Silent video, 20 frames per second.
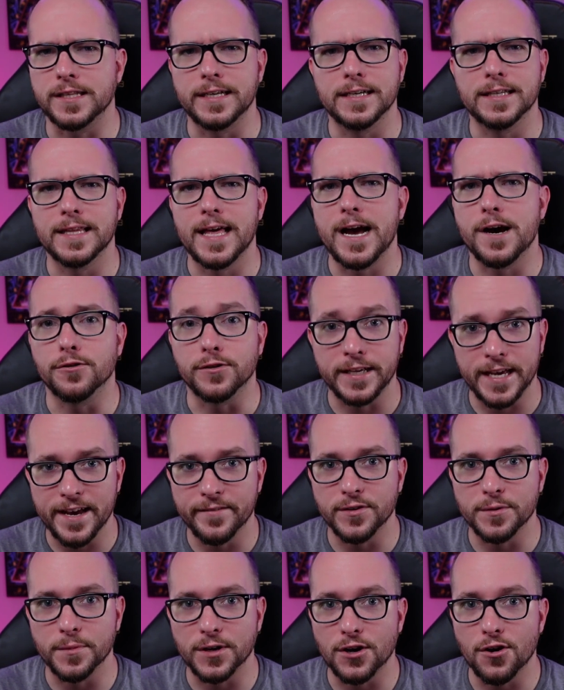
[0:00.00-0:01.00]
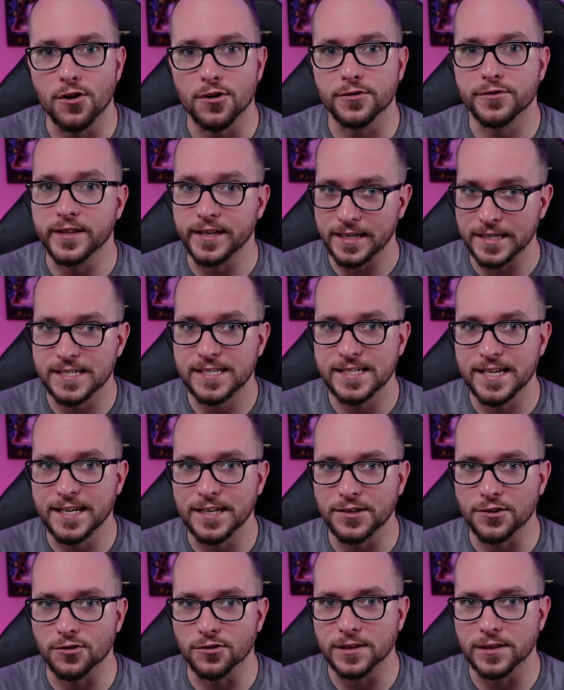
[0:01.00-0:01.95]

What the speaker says: allowed Kevin McCarthy to sit in her